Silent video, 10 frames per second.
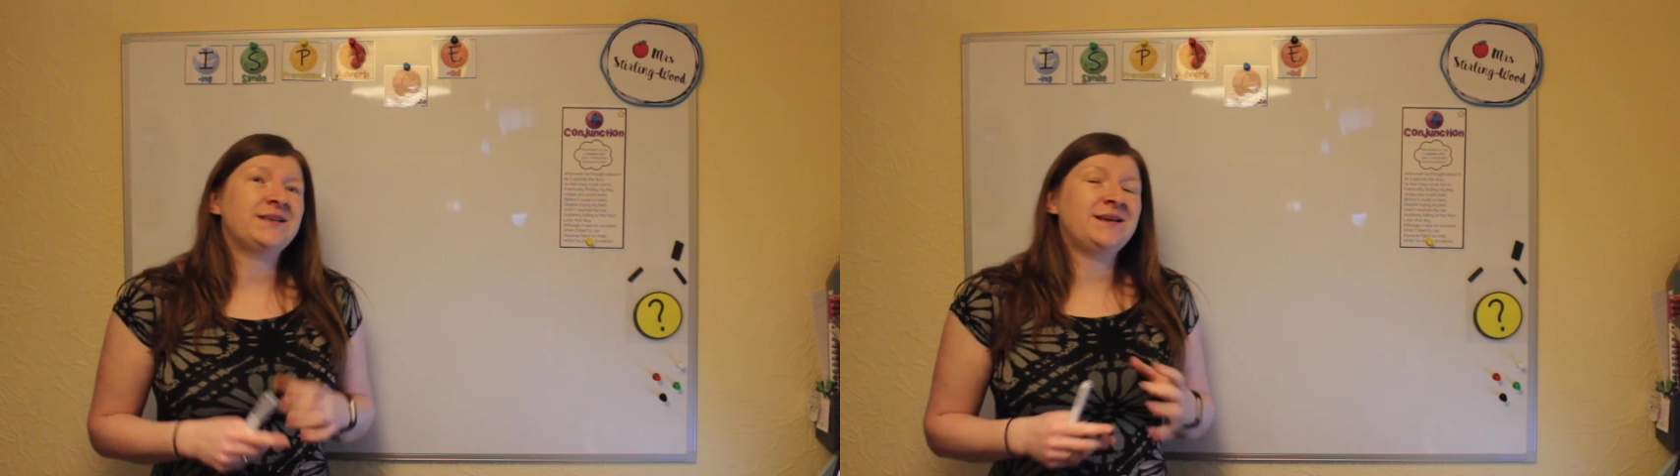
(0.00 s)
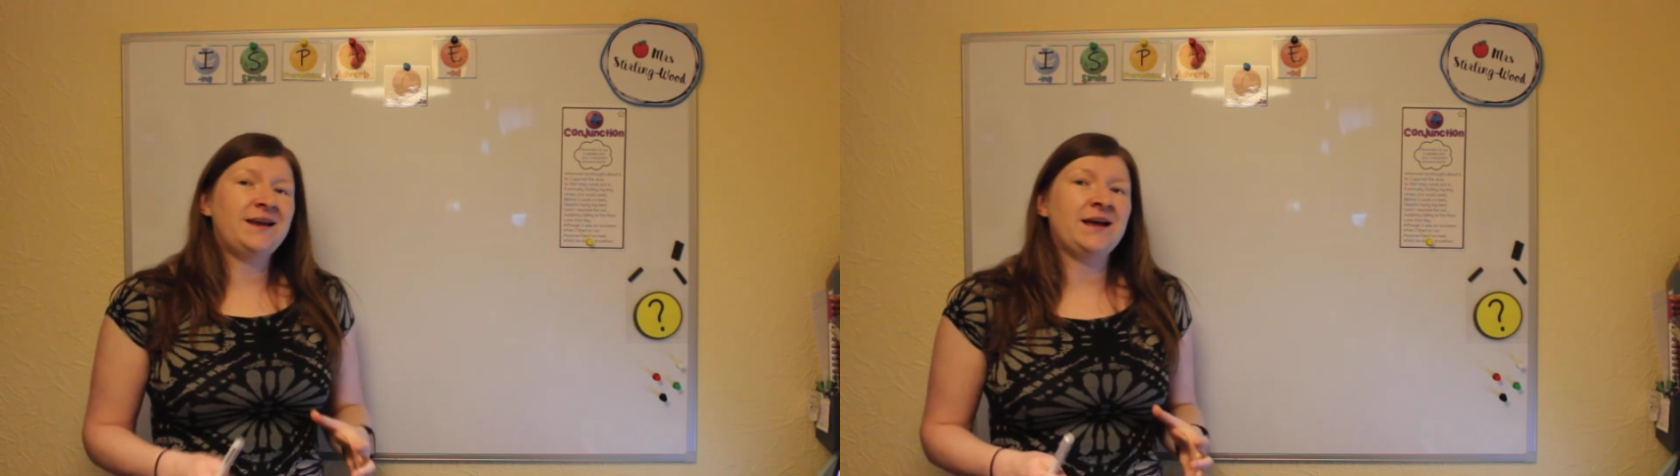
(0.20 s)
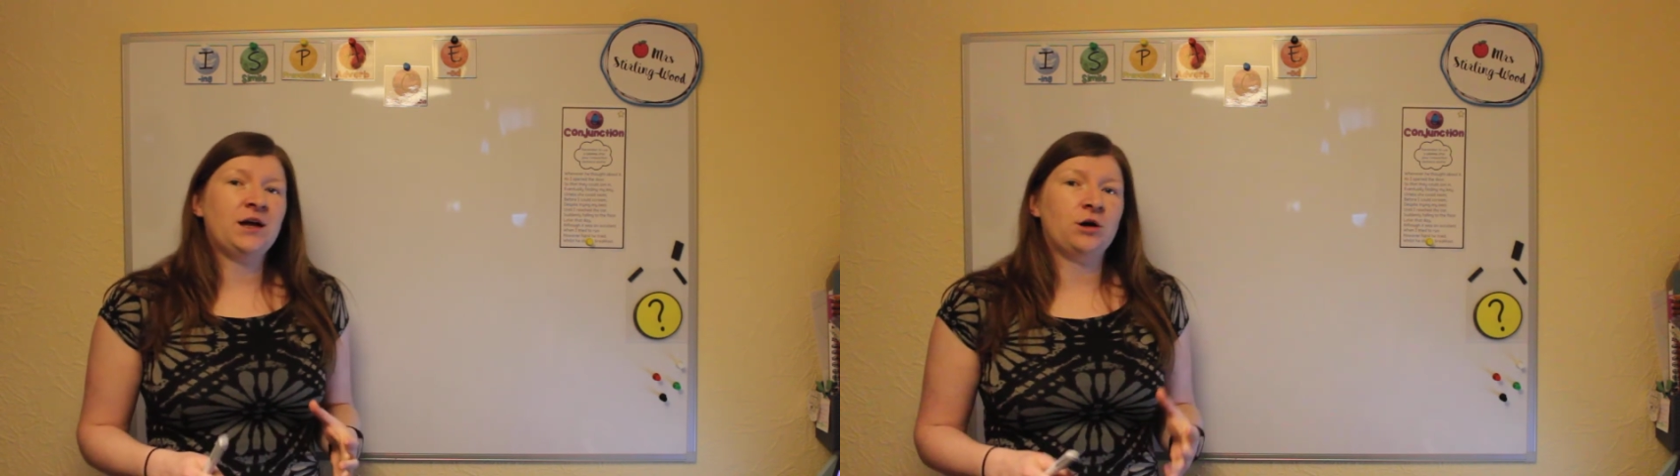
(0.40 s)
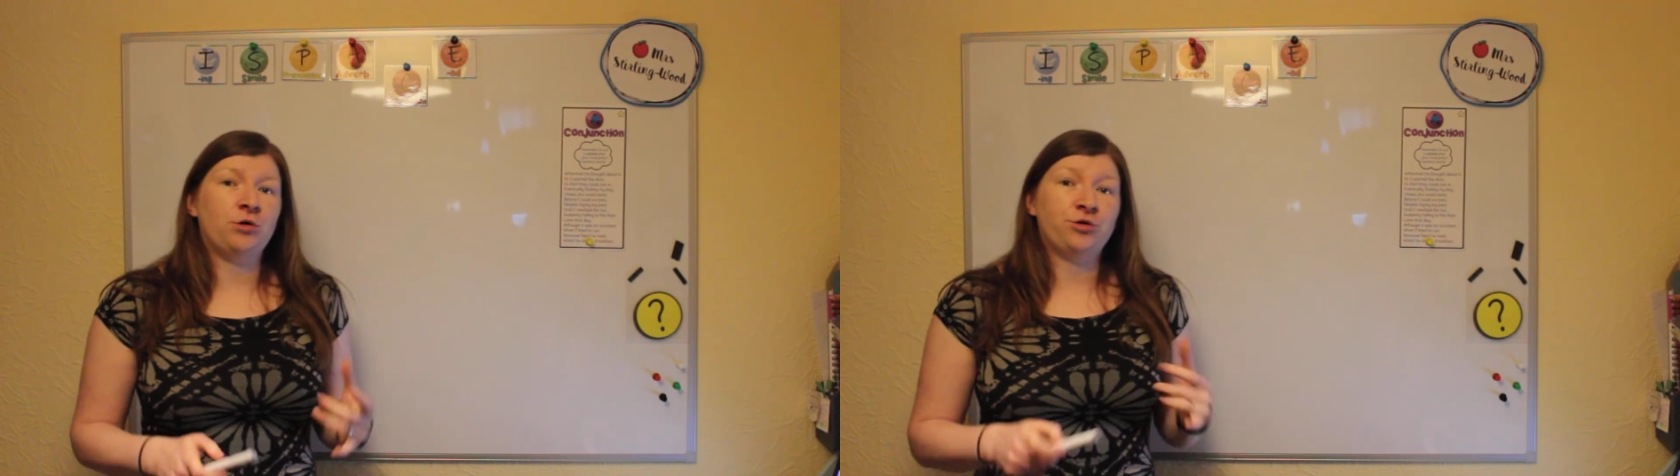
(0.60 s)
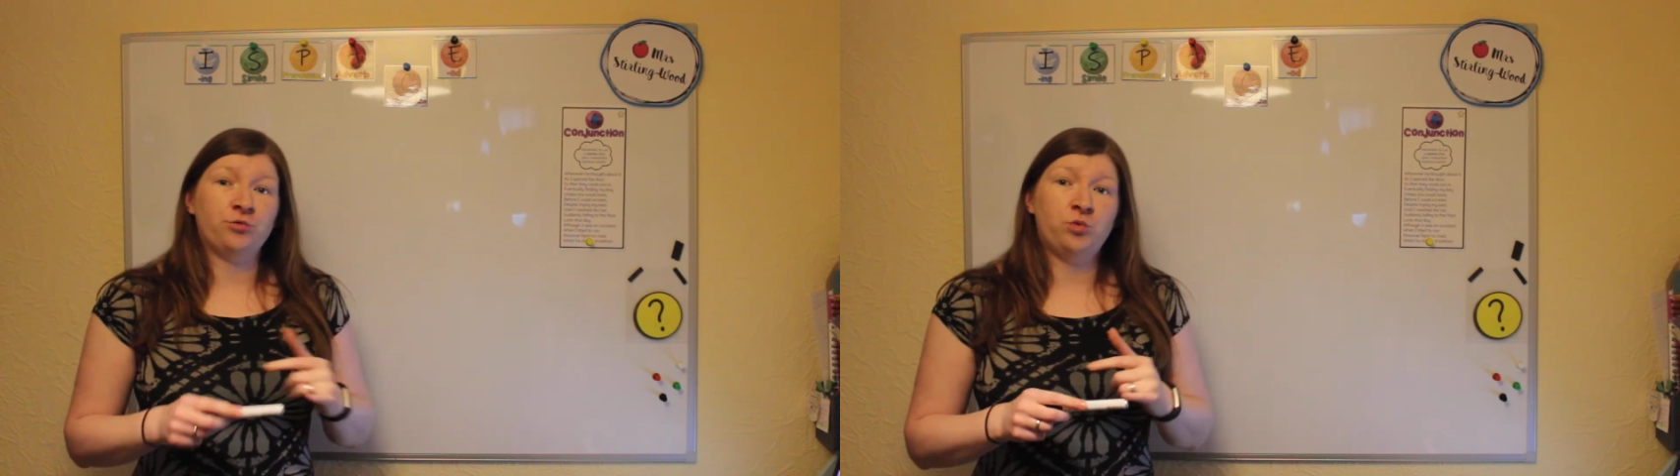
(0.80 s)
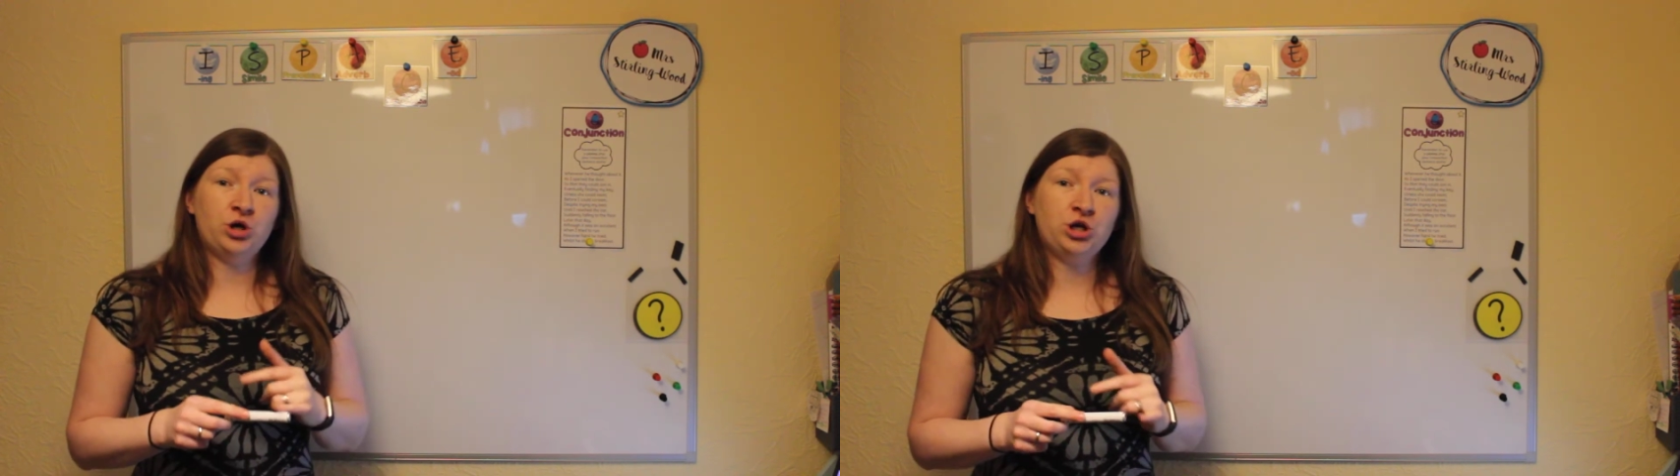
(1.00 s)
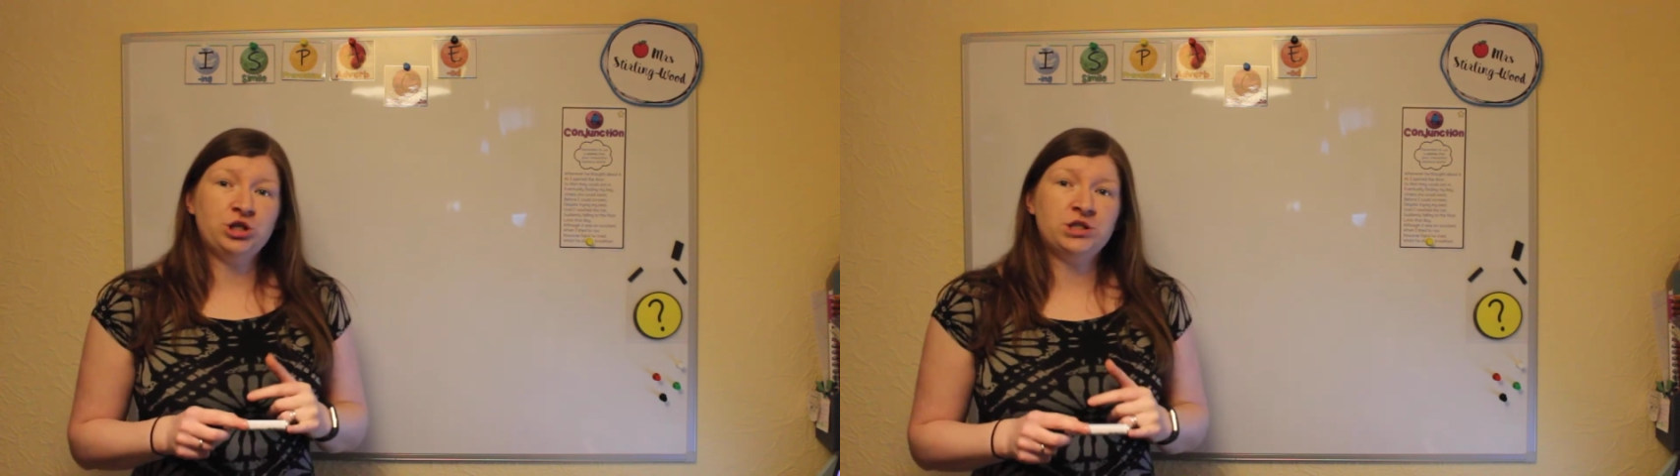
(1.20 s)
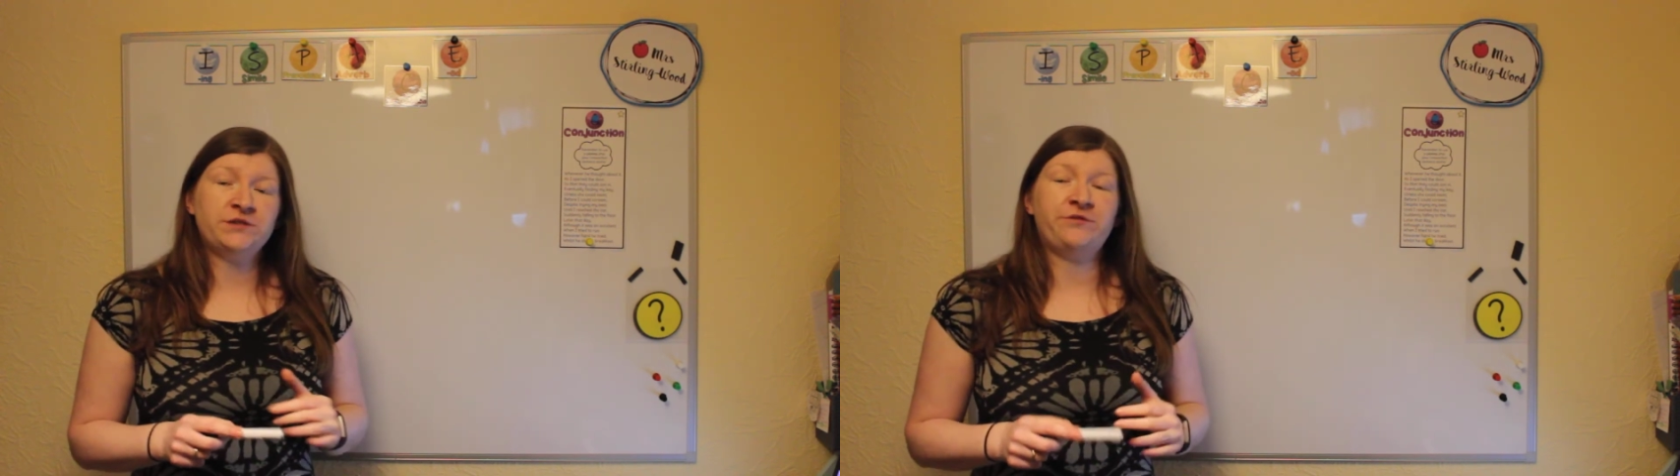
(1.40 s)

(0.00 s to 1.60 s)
that link other words,